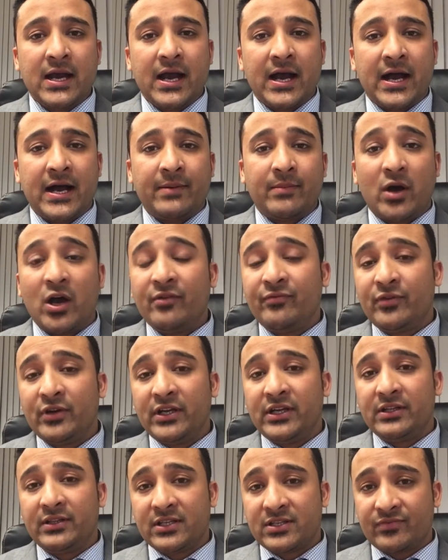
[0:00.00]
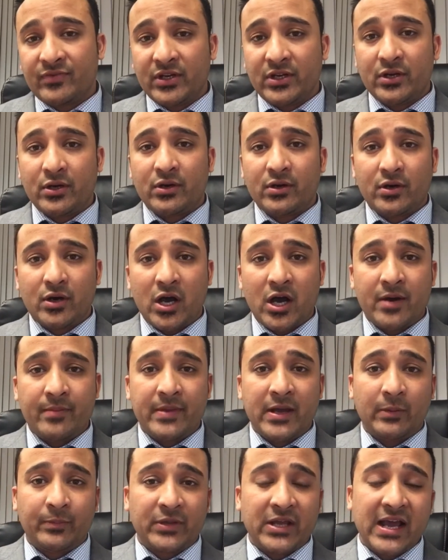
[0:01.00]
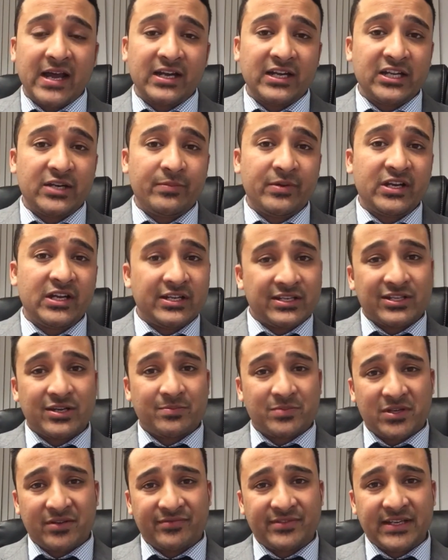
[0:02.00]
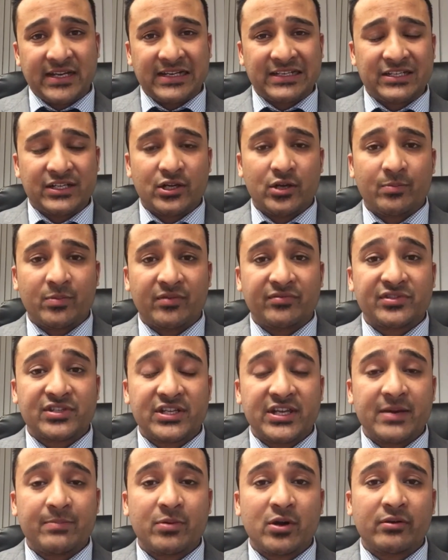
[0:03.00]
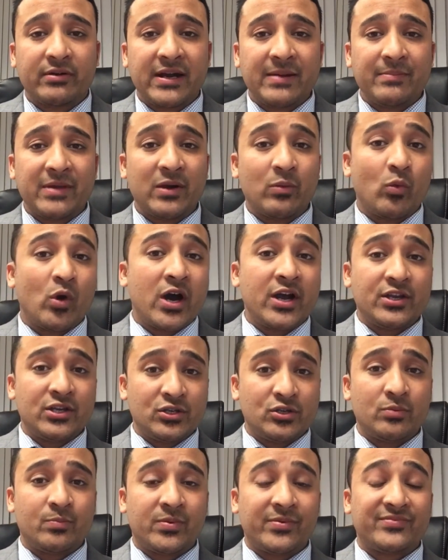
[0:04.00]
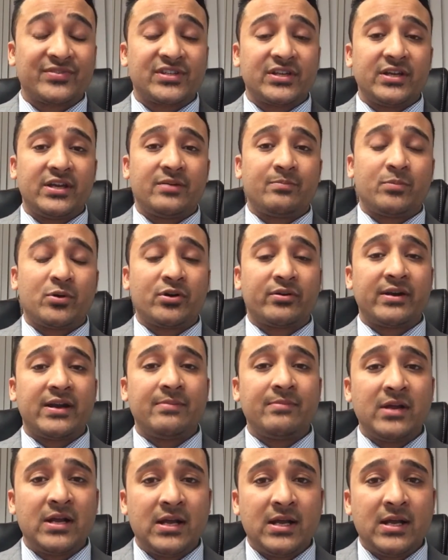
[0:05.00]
Hopefully this video helped you out a little bit in terms of selecting your Professor Year program and why you do Professor Year program.